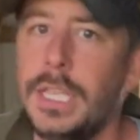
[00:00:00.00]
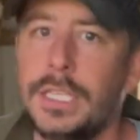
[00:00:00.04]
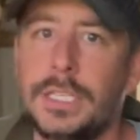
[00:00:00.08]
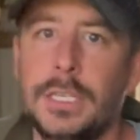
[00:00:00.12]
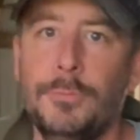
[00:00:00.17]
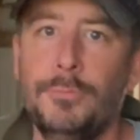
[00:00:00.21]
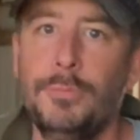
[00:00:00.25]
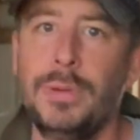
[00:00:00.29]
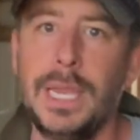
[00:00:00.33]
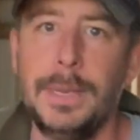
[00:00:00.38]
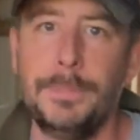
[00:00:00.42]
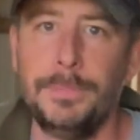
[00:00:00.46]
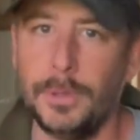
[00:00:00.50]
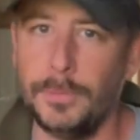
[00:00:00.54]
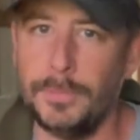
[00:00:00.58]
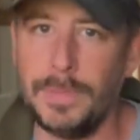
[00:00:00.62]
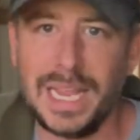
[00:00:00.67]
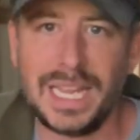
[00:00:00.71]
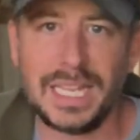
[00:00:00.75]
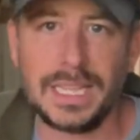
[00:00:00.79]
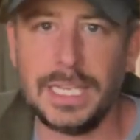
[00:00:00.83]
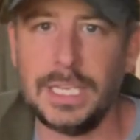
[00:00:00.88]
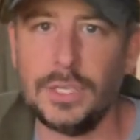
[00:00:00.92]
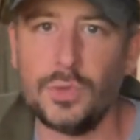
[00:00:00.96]
Some people
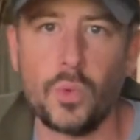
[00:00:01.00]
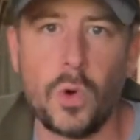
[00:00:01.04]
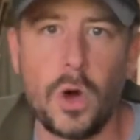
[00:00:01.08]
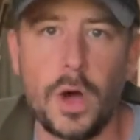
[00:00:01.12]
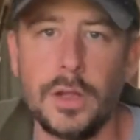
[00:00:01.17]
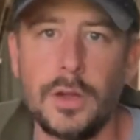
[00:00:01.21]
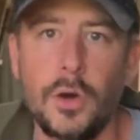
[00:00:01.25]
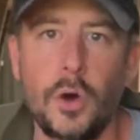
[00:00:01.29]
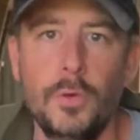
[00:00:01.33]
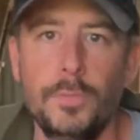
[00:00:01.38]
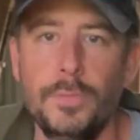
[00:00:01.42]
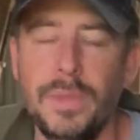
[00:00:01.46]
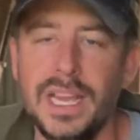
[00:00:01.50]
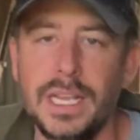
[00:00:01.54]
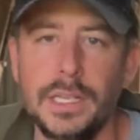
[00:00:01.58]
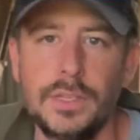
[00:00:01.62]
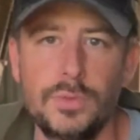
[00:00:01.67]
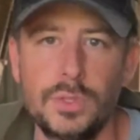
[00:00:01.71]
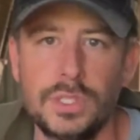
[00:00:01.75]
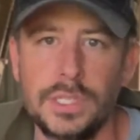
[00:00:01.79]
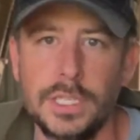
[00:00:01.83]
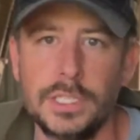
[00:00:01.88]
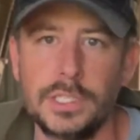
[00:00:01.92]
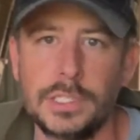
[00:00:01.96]
make these homemade
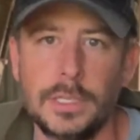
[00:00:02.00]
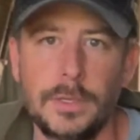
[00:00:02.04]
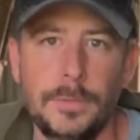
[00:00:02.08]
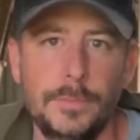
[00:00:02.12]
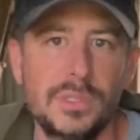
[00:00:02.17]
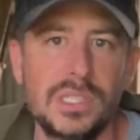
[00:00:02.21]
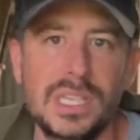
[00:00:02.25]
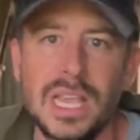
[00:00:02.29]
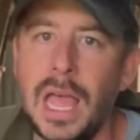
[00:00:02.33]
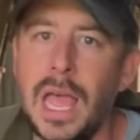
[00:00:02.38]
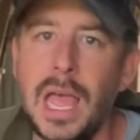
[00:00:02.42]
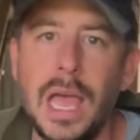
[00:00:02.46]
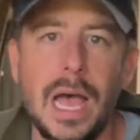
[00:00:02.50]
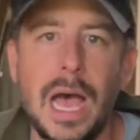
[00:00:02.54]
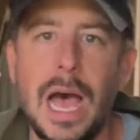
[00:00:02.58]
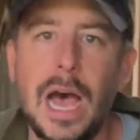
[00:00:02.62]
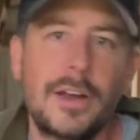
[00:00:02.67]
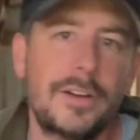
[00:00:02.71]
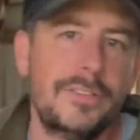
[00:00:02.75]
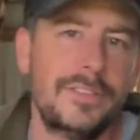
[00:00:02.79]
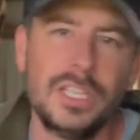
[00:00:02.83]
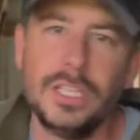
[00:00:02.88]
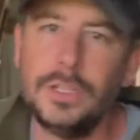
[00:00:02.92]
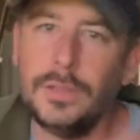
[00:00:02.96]
systems
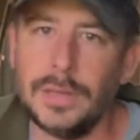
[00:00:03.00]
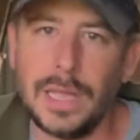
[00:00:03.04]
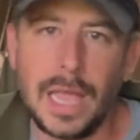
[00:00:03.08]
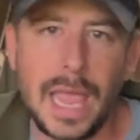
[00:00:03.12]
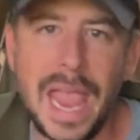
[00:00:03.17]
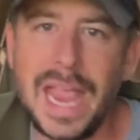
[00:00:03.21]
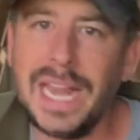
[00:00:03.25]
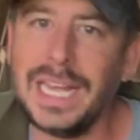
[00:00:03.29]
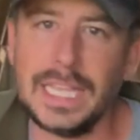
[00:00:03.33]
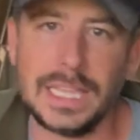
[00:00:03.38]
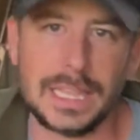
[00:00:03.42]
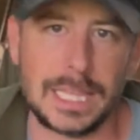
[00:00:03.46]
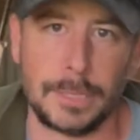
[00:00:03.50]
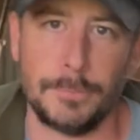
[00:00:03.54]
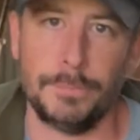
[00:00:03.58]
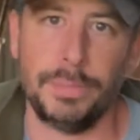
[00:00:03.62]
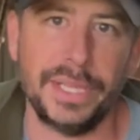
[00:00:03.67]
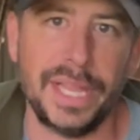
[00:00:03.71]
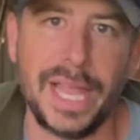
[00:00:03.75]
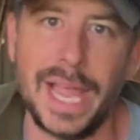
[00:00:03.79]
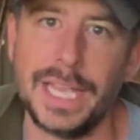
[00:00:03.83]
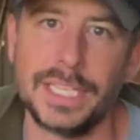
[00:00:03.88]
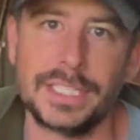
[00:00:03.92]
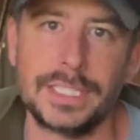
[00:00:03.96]
out of anything
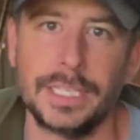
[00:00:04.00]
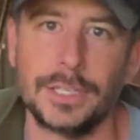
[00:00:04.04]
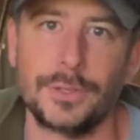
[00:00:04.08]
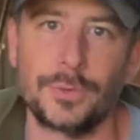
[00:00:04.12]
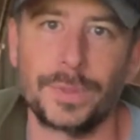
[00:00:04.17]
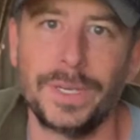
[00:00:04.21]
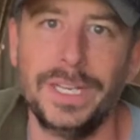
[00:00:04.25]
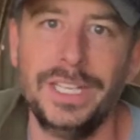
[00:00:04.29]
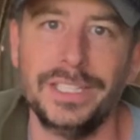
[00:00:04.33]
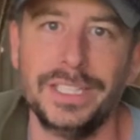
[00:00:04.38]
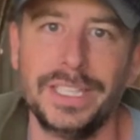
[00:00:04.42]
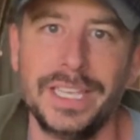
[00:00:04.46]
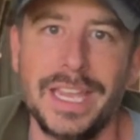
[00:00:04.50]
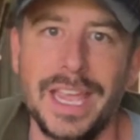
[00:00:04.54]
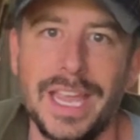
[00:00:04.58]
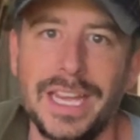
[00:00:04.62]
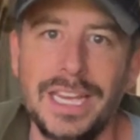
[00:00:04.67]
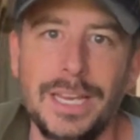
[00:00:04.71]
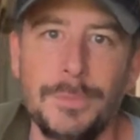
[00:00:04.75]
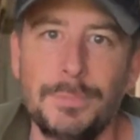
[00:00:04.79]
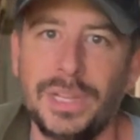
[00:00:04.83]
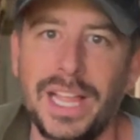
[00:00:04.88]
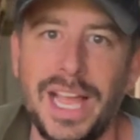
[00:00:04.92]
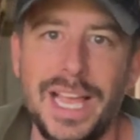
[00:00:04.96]
plastic, really.
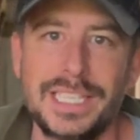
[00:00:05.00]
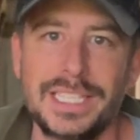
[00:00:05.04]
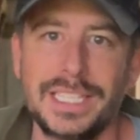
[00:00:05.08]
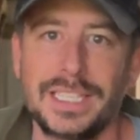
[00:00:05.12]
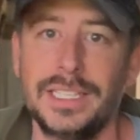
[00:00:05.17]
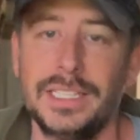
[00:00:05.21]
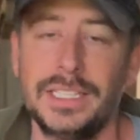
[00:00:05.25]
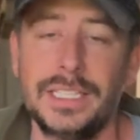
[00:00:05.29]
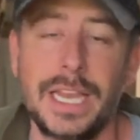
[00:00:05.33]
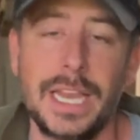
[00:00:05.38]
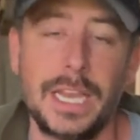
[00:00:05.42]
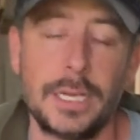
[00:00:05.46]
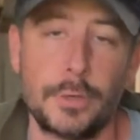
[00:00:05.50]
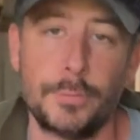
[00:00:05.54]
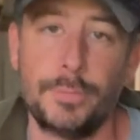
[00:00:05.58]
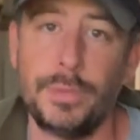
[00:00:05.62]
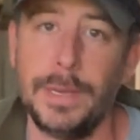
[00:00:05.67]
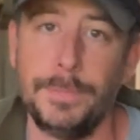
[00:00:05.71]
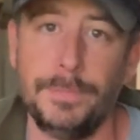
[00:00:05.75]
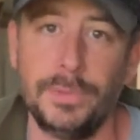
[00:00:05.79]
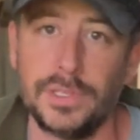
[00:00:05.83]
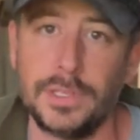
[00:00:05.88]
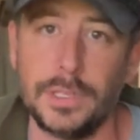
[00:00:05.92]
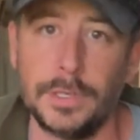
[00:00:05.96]
Any plastic container,
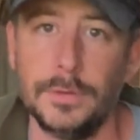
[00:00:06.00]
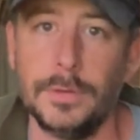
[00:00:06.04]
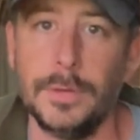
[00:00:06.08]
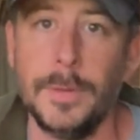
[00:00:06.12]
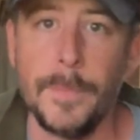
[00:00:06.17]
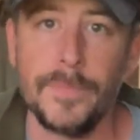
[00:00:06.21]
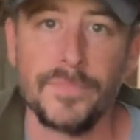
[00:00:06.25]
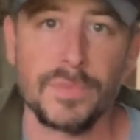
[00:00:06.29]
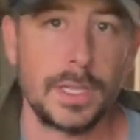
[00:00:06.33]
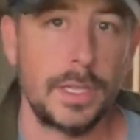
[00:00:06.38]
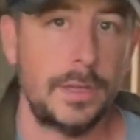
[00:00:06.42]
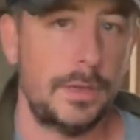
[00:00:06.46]
people can